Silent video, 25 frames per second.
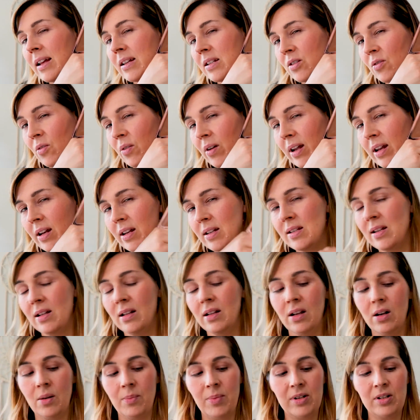So it is a
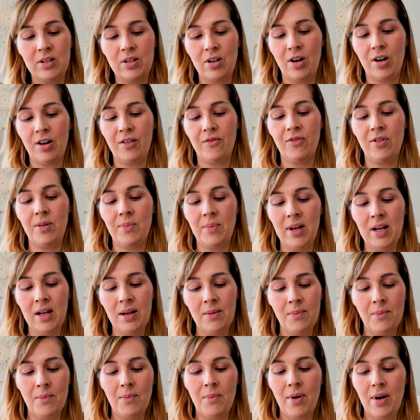little bit dark for
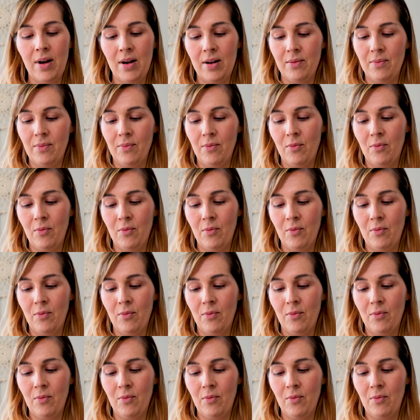me, but